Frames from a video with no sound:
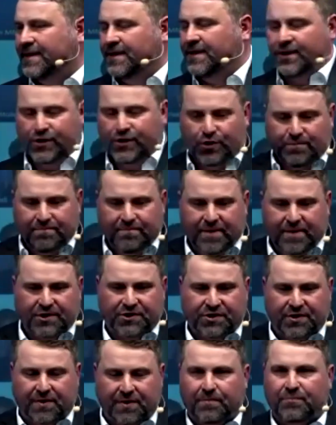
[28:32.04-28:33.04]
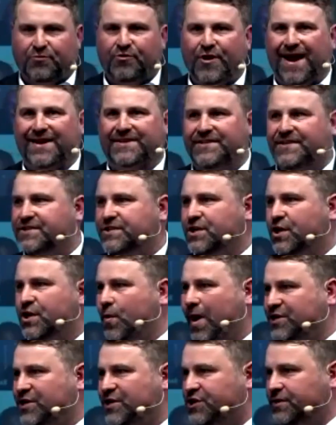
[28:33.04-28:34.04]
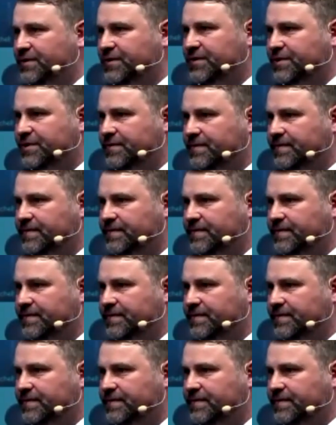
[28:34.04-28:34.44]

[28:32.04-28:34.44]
You must practice questions.